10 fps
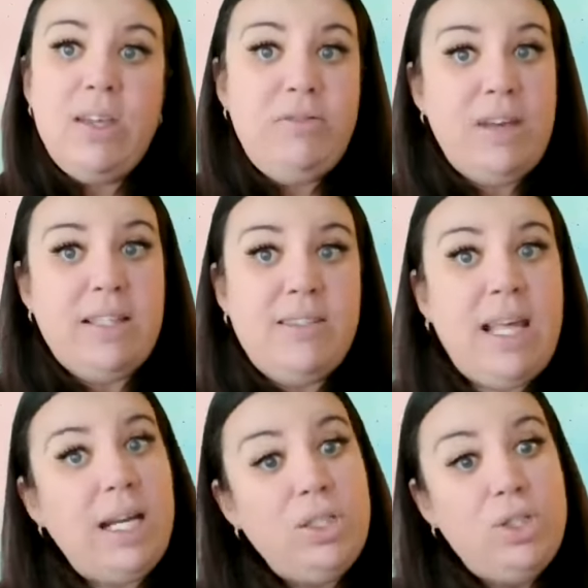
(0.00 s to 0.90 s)
events
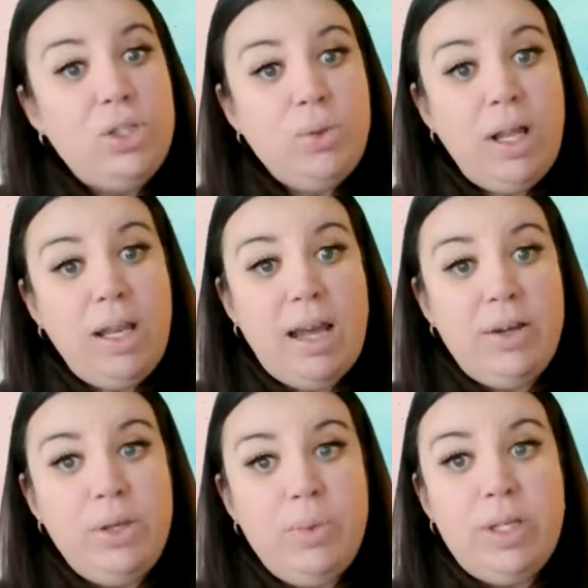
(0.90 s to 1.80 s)
that do allow
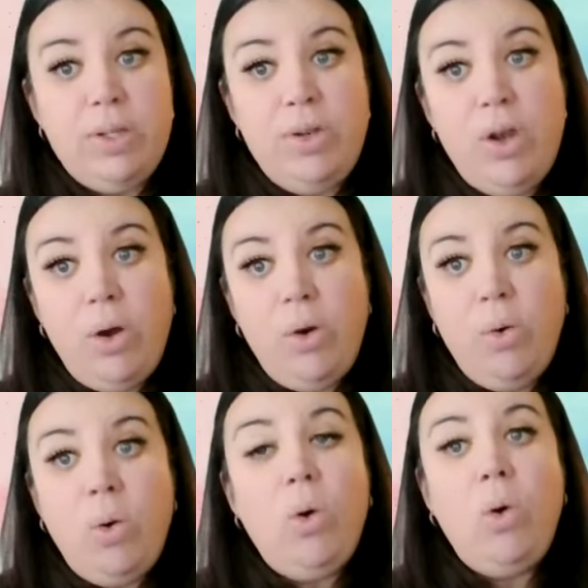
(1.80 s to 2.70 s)
you with
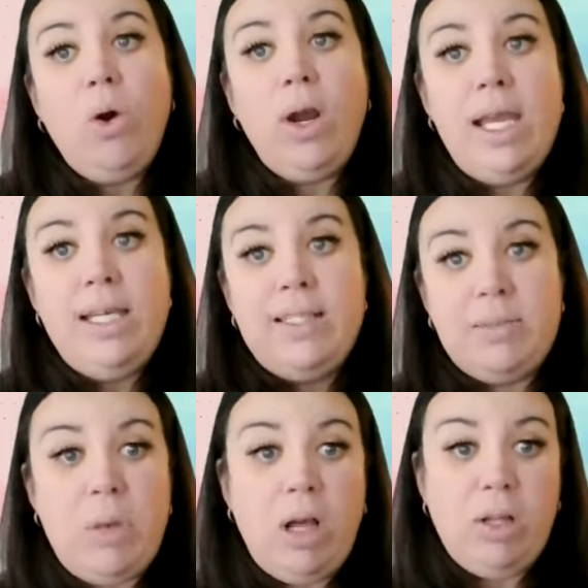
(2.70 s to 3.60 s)
no or a
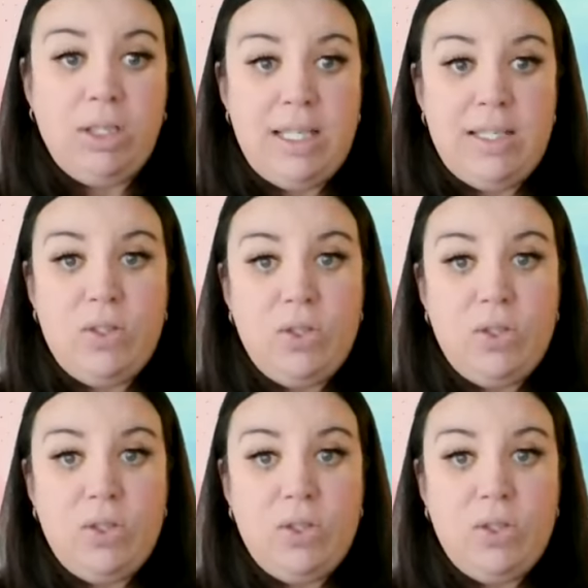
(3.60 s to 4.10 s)
smaller list.